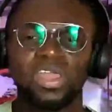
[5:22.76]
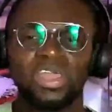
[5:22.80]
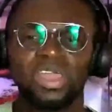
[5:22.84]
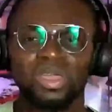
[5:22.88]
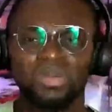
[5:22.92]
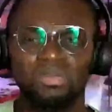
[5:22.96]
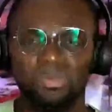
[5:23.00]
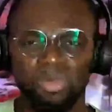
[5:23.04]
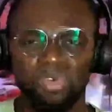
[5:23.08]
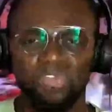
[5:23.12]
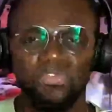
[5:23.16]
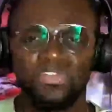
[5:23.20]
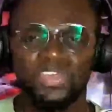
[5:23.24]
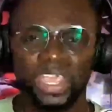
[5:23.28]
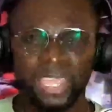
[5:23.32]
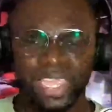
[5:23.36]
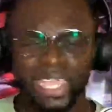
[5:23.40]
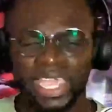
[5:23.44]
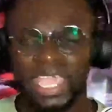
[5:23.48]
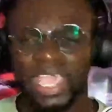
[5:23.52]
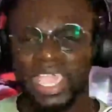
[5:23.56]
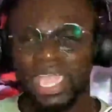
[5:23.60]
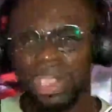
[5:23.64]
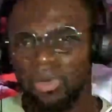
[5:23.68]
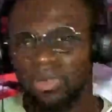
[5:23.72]
Monshe
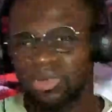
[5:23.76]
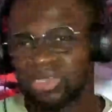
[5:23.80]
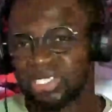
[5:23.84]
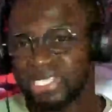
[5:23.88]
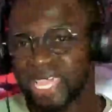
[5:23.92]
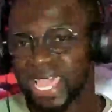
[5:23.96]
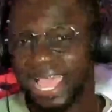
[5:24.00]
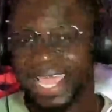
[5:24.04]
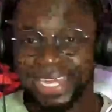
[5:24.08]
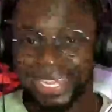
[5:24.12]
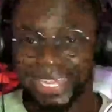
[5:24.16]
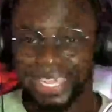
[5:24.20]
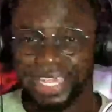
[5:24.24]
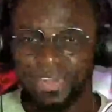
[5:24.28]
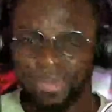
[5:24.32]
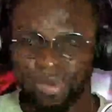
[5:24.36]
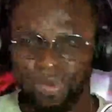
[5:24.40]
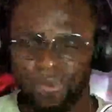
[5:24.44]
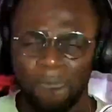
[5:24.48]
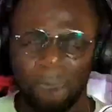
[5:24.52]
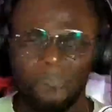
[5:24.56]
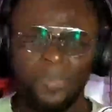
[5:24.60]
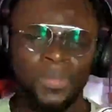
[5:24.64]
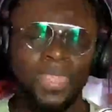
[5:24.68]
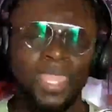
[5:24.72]
ye, I was idean
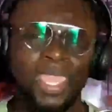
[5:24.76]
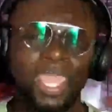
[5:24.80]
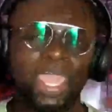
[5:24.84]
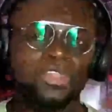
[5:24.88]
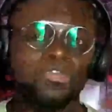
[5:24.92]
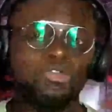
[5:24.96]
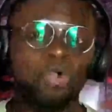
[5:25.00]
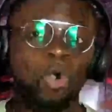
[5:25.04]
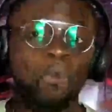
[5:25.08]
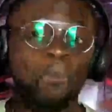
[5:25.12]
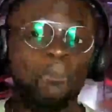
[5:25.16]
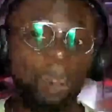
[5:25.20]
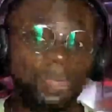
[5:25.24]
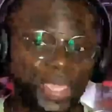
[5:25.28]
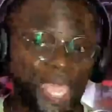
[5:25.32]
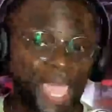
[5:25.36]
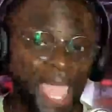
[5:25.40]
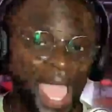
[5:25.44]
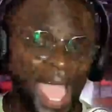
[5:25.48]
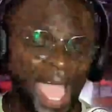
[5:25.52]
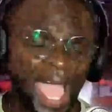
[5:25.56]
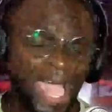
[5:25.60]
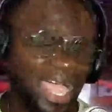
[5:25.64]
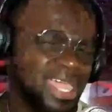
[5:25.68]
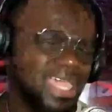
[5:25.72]
who, and you
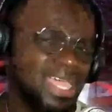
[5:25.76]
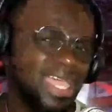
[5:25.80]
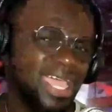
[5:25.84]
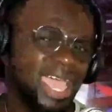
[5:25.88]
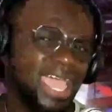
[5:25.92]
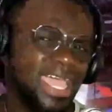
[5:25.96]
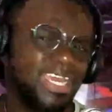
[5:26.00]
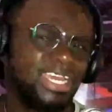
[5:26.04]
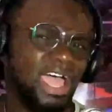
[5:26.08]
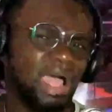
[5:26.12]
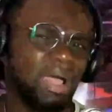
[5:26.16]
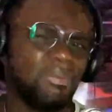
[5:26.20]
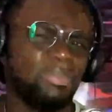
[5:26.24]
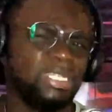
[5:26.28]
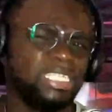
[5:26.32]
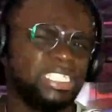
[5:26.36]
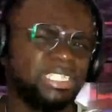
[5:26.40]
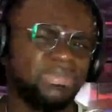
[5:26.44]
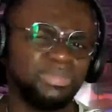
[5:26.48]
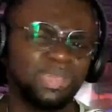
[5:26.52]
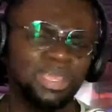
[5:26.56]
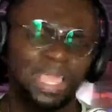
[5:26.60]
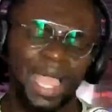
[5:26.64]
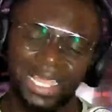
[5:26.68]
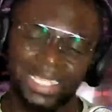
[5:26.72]
beer and I'll bet
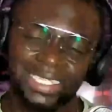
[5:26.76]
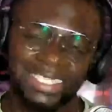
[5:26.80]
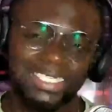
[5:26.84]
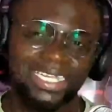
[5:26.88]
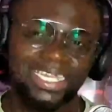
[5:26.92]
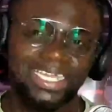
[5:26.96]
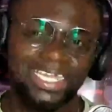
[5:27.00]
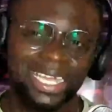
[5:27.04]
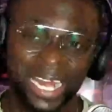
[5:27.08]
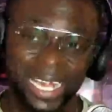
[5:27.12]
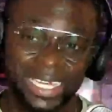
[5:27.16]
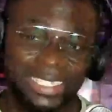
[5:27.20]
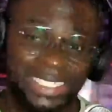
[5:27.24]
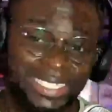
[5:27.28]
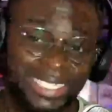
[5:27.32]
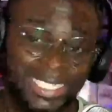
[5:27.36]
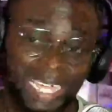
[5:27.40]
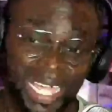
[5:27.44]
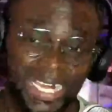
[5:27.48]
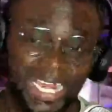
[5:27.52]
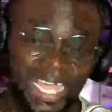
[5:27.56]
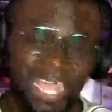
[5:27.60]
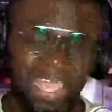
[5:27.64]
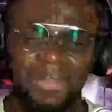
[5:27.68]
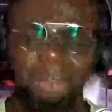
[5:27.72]
me aching a yera
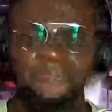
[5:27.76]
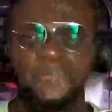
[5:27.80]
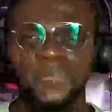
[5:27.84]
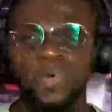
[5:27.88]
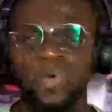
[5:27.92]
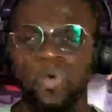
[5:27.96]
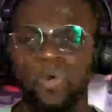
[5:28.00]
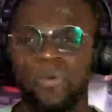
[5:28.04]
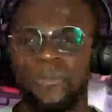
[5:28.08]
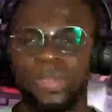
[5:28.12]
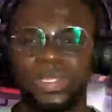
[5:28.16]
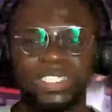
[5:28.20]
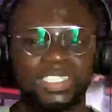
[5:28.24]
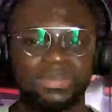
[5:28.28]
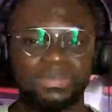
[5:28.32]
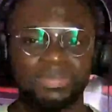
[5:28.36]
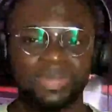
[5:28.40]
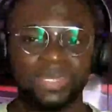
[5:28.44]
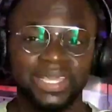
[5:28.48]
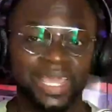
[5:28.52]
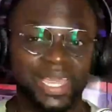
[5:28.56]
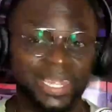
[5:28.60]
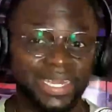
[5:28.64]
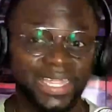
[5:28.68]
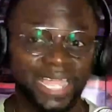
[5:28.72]
tiana, obet me
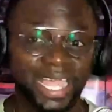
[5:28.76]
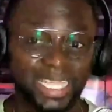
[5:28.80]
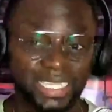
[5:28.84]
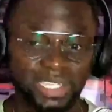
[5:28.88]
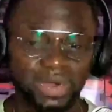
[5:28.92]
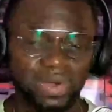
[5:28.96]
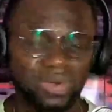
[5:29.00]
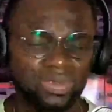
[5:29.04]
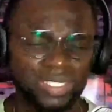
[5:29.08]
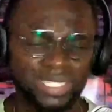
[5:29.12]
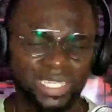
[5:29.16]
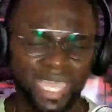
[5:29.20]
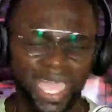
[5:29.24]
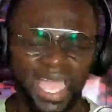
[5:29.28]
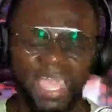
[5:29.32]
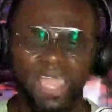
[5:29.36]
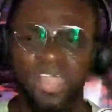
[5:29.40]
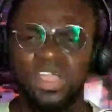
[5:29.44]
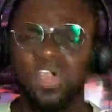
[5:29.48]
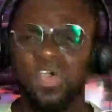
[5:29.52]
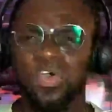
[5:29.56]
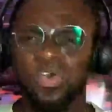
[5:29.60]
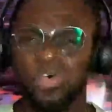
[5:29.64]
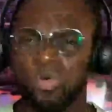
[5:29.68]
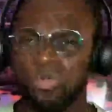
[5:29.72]
edia chausa,
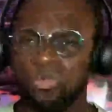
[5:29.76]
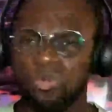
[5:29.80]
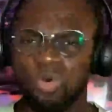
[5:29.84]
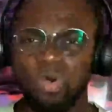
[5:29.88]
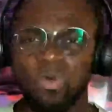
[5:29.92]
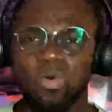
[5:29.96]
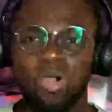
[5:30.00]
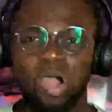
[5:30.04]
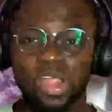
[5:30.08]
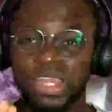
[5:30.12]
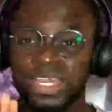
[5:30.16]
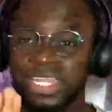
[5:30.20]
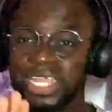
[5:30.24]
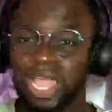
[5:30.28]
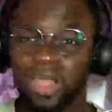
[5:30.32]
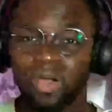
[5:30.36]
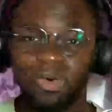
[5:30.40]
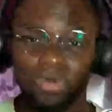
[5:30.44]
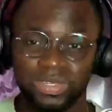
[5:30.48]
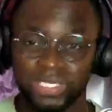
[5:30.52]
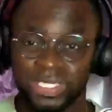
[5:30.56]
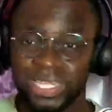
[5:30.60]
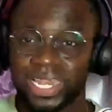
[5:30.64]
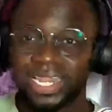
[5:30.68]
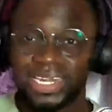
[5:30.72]
who while dear
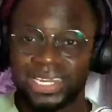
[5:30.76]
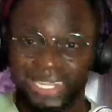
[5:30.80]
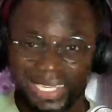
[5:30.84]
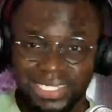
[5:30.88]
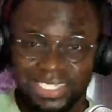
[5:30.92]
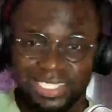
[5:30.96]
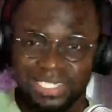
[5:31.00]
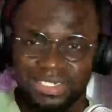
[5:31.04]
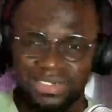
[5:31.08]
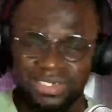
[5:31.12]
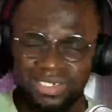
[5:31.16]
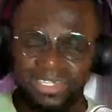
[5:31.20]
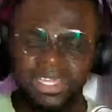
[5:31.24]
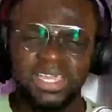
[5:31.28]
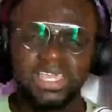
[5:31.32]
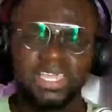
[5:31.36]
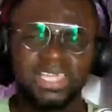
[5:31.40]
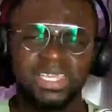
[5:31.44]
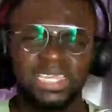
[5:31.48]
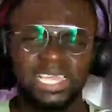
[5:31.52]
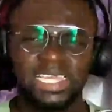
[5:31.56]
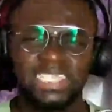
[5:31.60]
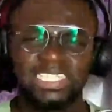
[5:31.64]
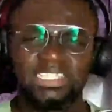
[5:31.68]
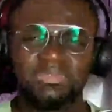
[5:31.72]
was a little,
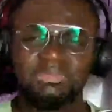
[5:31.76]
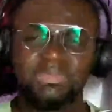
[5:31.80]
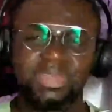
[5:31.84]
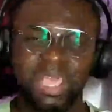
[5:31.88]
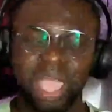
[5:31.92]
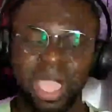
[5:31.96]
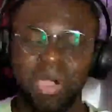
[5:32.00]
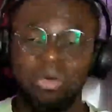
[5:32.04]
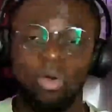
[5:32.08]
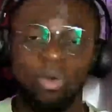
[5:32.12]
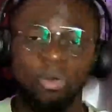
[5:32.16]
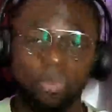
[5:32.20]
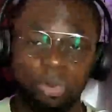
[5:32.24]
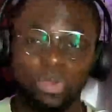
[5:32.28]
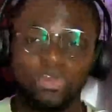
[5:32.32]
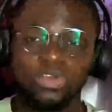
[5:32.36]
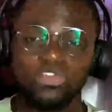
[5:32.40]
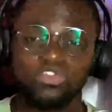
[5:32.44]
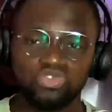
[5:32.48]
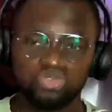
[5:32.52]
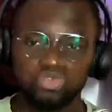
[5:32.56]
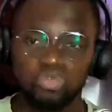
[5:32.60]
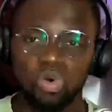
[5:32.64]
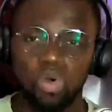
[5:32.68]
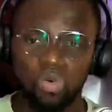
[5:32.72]
yet to me acoboni
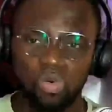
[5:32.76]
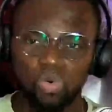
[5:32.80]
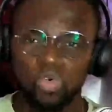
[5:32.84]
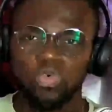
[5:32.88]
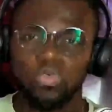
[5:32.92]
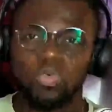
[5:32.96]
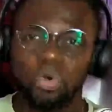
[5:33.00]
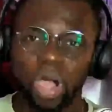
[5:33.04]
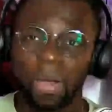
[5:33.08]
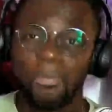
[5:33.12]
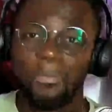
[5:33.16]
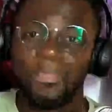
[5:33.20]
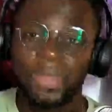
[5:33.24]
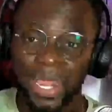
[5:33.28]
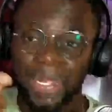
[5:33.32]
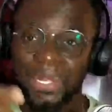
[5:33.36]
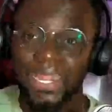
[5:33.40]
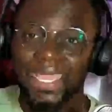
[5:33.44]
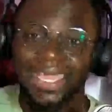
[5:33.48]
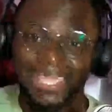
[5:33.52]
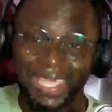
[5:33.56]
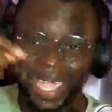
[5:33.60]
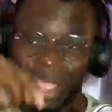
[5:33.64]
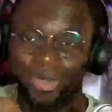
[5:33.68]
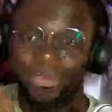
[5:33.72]
to okunwa, brana
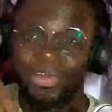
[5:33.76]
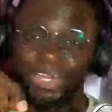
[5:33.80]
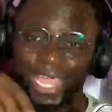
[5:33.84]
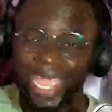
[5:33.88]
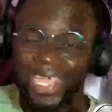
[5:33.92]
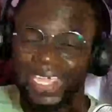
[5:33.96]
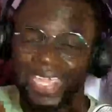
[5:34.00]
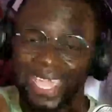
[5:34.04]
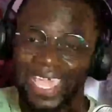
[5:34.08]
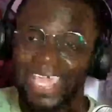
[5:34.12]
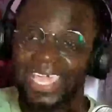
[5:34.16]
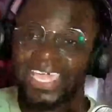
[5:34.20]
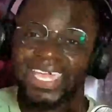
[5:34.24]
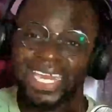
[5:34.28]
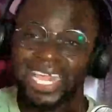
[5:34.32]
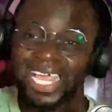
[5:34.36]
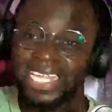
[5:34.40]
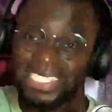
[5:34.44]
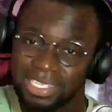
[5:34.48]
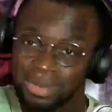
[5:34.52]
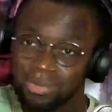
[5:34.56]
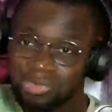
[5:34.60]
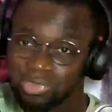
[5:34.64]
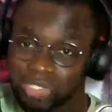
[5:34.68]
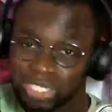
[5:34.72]
girl na ye can ask
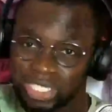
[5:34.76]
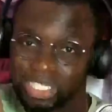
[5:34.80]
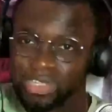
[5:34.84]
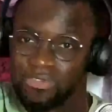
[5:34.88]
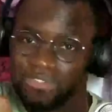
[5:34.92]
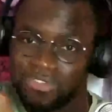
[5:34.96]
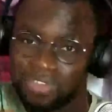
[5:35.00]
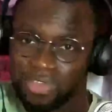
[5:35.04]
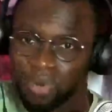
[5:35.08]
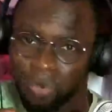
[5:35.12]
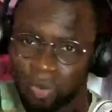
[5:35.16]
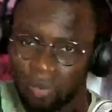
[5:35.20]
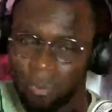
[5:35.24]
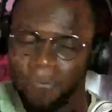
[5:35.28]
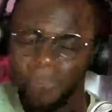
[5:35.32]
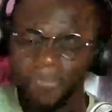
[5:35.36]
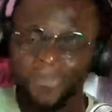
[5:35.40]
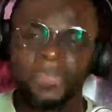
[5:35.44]
them to see you.